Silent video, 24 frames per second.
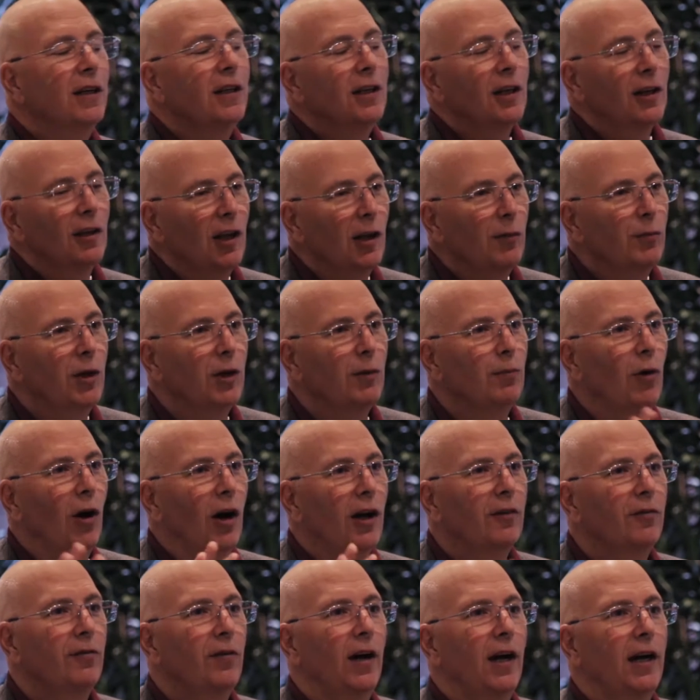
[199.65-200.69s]
The club can
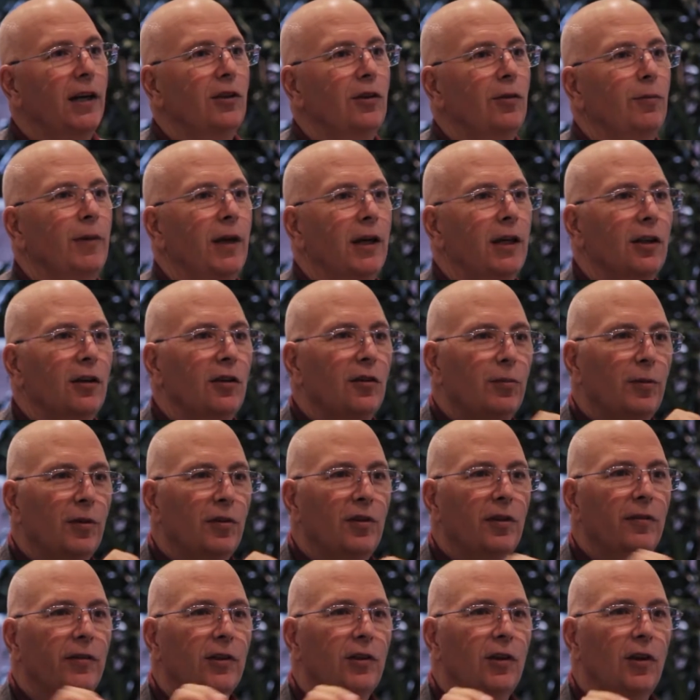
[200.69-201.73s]
modify it to make it
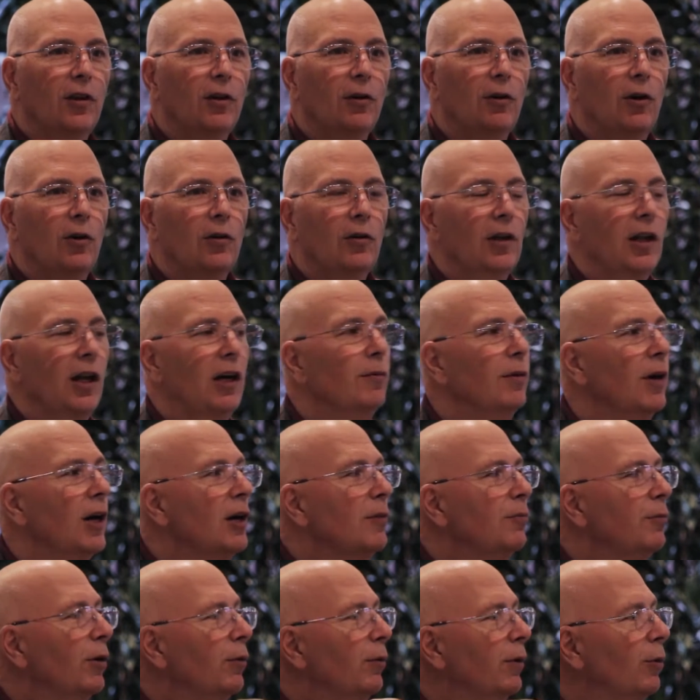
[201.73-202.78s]
specific to their own club,
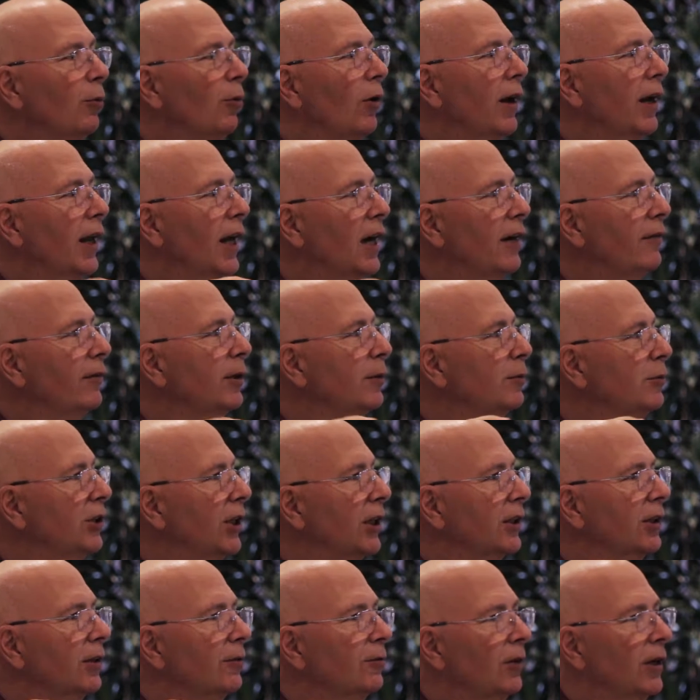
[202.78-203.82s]
but we want to have an
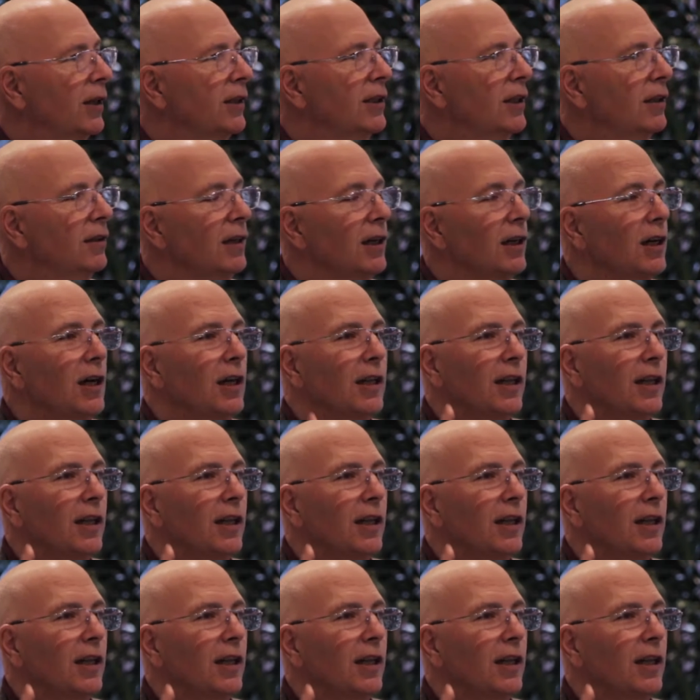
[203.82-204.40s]
objective criteria.